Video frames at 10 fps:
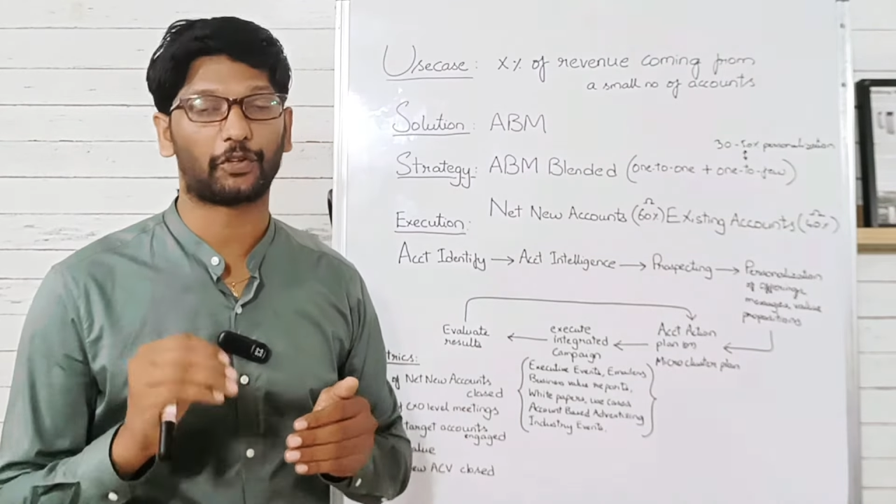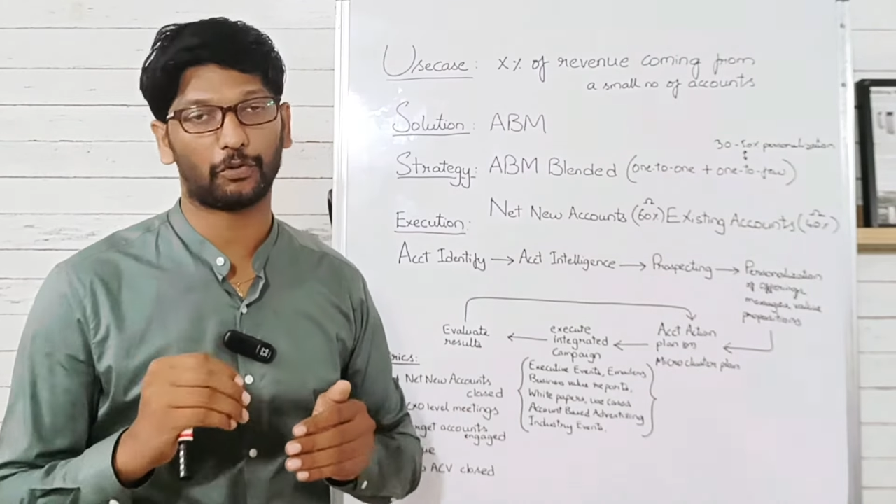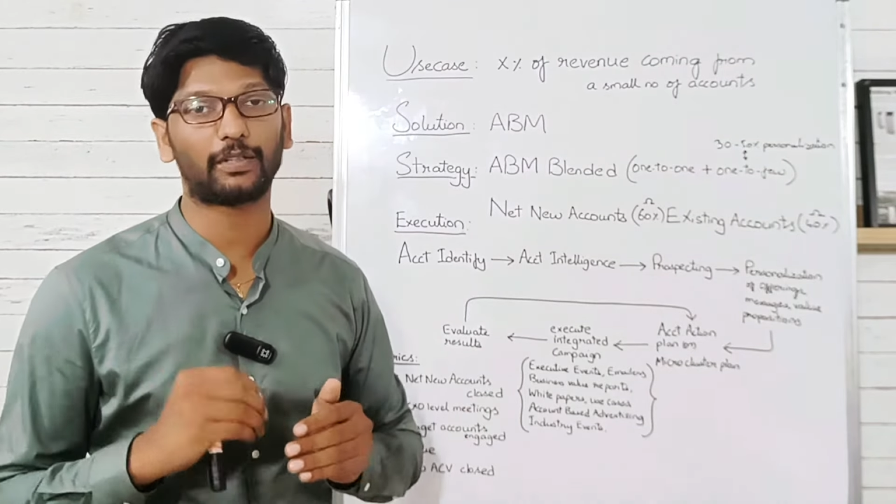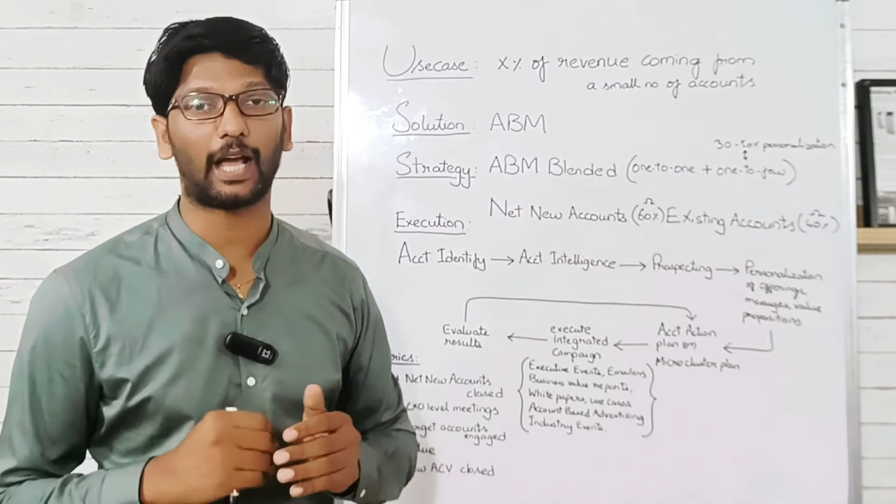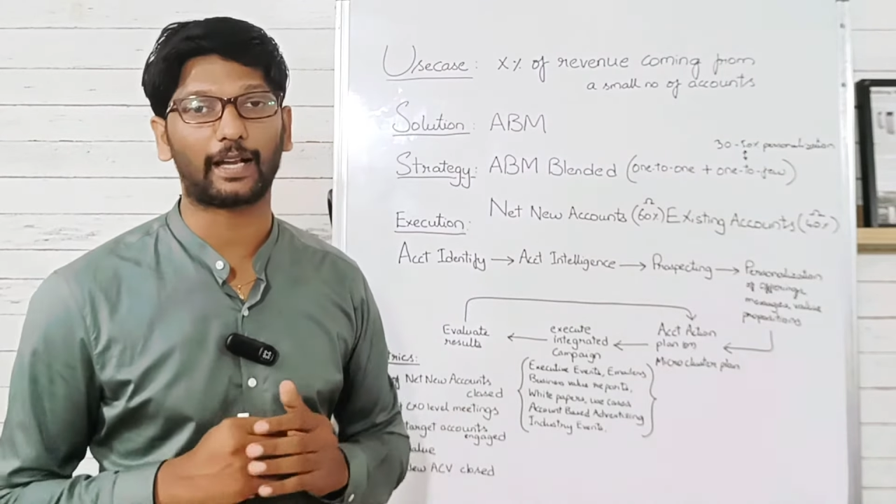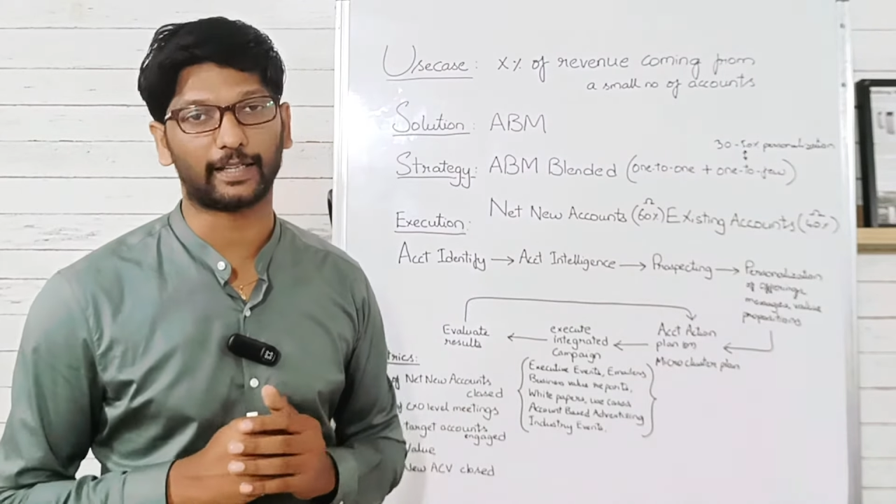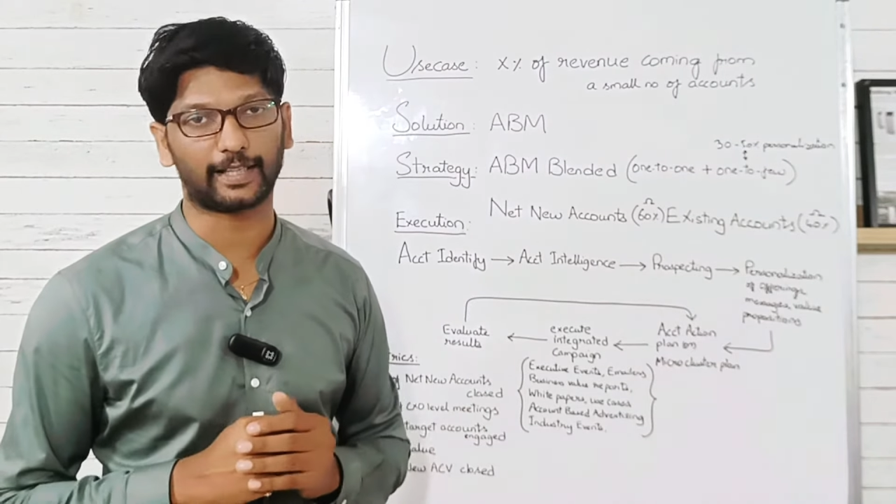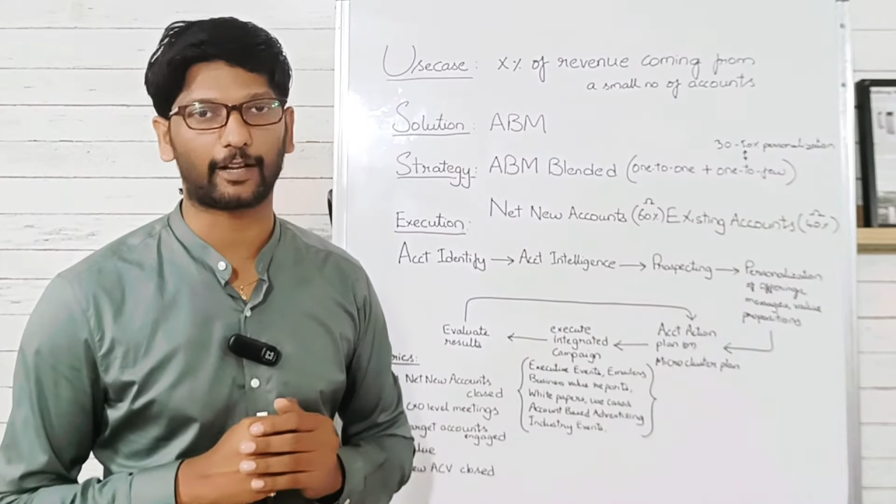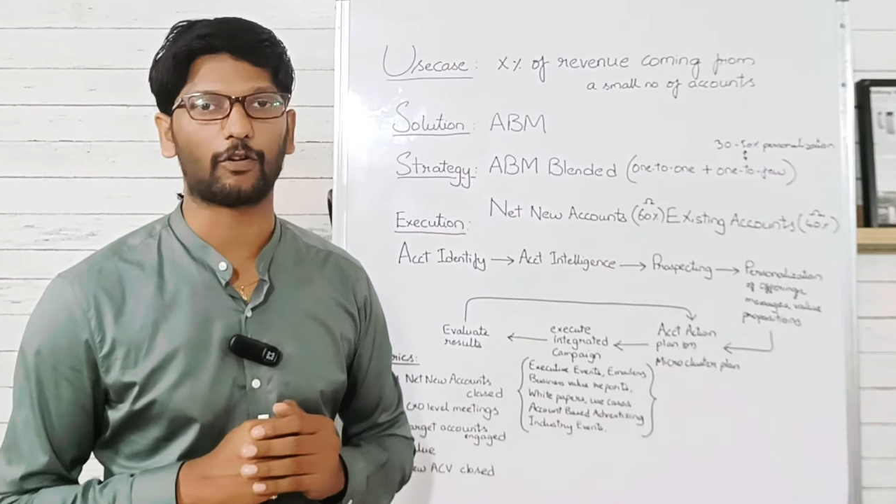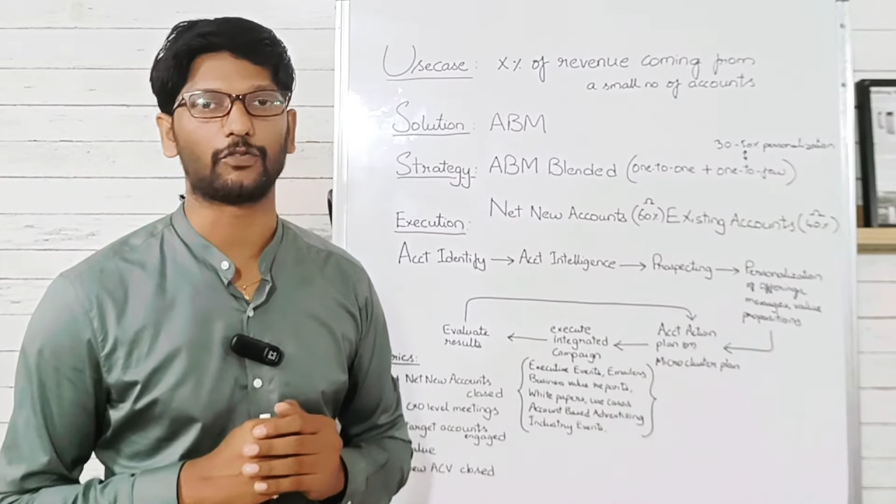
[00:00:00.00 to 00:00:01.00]
your
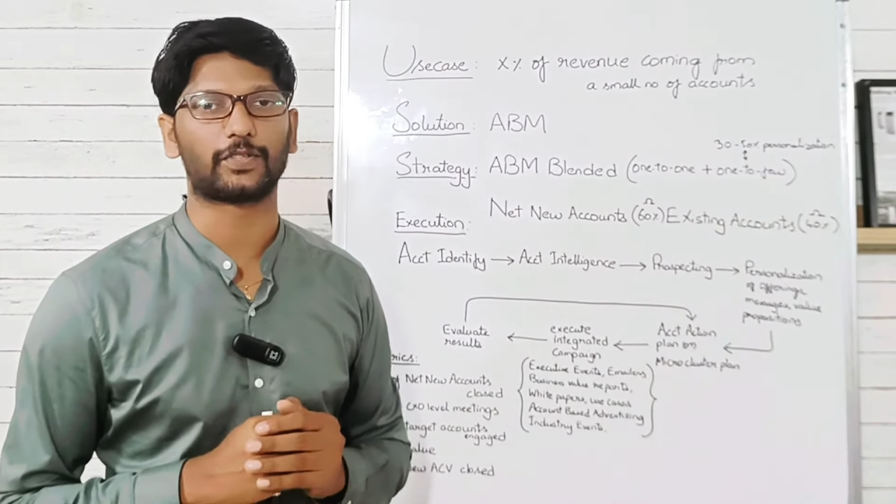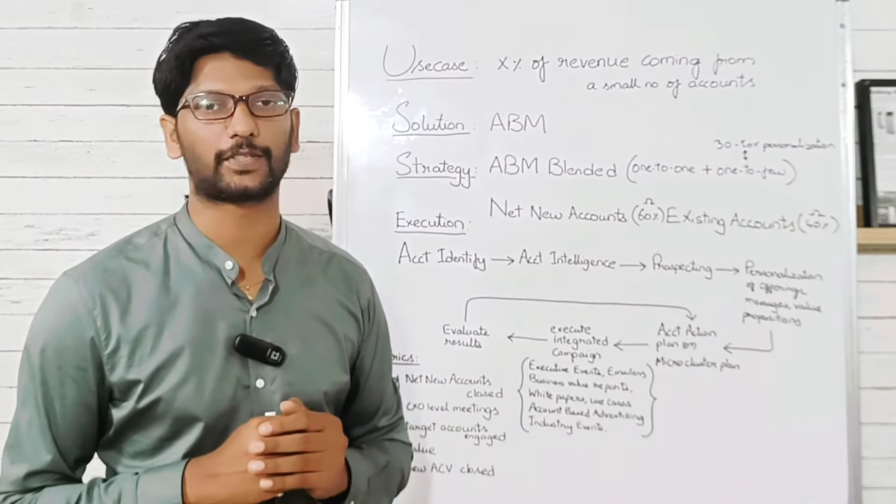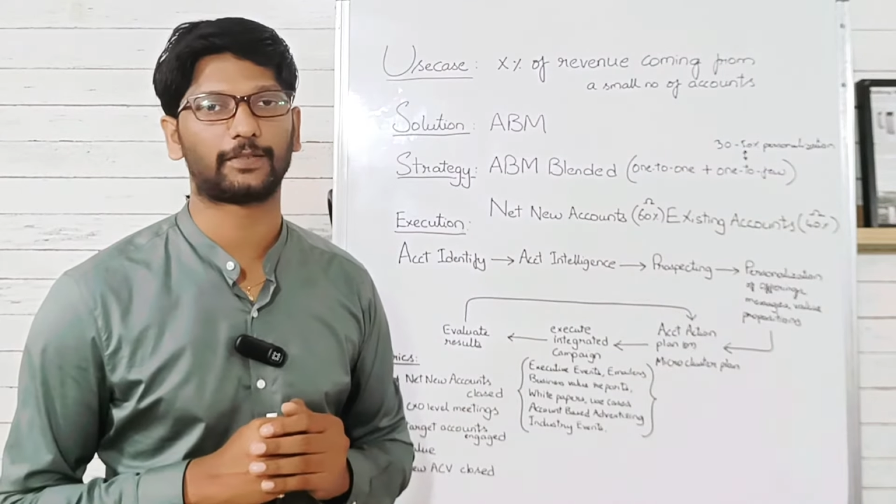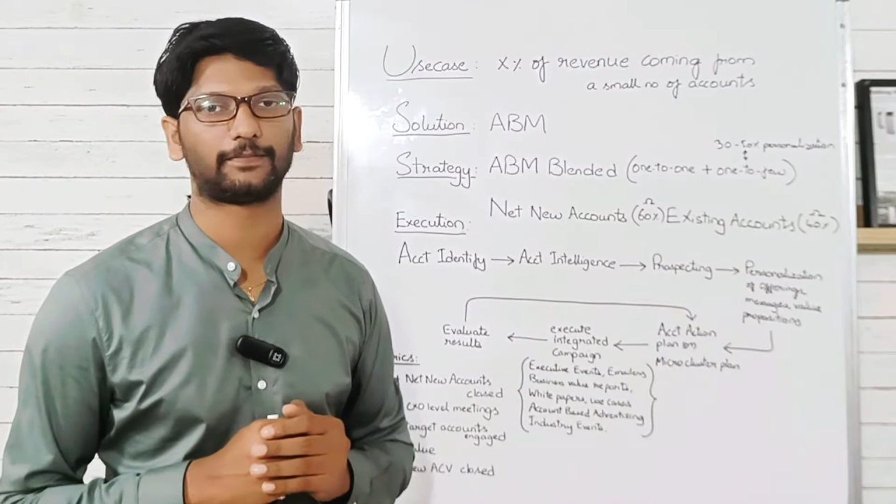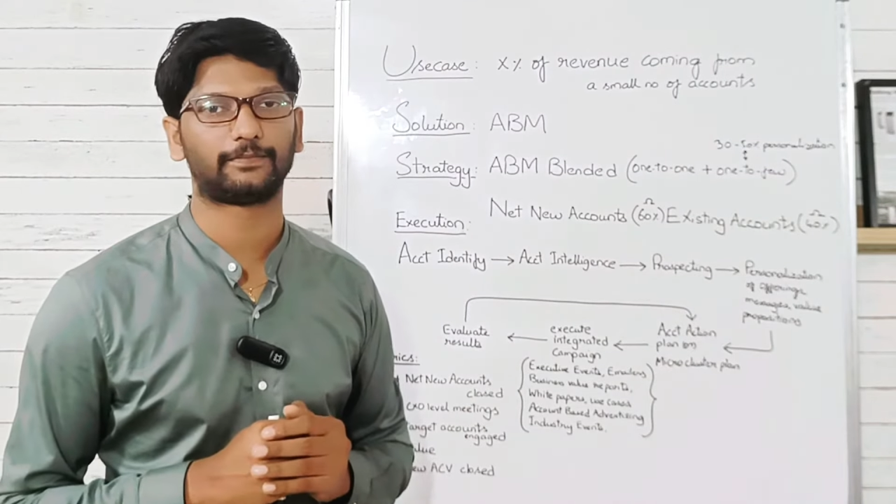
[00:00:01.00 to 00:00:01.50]
target accounts.